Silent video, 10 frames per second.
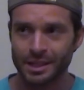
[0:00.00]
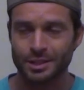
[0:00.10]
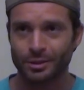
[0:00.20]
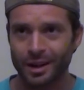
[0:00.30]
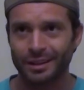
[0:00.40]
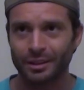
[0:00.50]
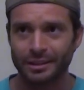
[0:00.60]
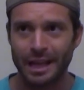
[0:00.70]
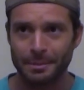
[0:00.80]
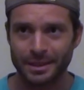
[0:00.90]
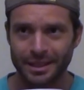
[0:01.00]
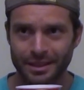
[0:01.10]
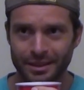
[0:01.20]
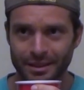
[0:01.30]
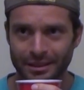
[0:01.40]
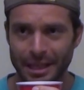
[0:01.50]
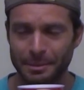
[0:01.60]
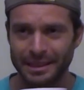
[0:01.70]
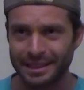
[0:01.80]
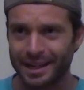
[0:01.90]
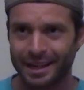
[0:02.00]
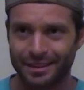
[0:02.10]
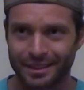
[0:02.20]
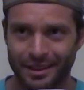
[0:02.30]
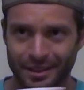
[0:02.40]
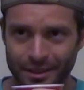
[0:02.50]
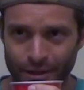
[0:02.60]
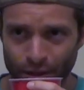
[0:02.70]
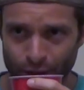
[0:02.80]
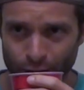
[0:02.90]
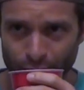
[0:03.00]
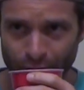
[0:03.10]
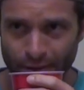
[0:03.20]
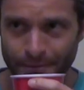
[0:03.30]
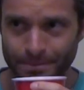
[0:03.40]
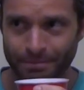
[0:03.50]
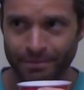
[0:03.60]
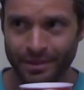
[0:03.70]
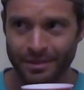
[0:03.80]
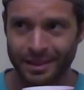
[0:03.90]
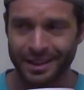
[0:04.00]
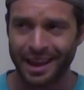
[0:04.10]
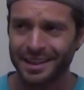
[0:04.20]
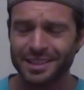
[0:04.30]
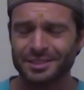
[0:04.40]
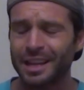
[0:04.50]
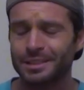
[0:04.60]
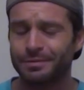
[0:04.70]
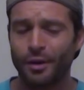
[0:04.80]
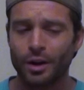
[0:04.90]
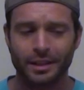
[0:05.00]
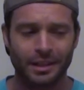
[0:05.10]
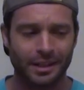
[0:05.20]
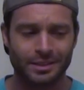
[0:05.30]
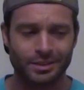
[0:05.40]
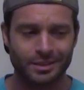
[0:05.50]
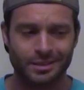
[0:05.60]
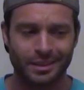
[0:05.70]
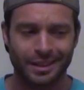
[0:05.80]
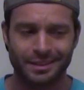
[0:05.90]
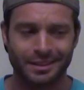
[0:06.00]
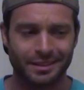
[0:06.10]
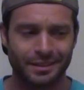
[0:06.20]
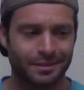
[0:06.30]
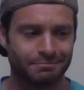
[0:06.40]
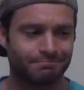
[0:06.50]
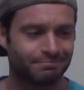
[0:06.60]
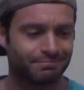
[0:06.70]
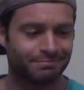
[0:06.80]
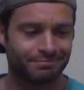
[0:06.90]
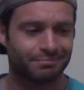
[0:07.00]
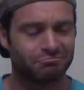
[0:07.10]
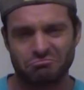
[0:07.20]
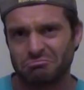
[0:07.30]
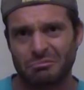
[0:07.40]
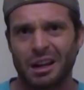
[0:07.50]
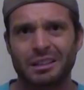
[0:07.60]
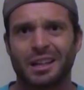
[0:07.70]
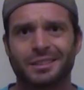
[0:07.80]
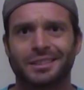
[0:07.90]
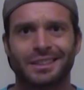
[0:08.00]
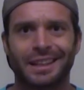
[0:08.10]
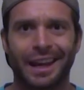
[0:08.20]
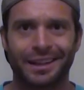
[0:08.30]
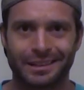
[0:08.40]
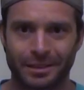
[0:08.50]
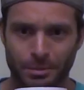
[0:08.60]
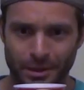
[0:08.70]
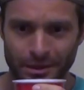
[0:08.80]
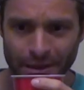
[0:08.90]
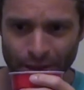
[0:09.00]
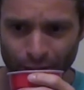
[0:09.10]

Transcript: Still got a little lemony, lemony kind of thing. It doesn't taste funky. It's just like kind of tastes like the can a little bit.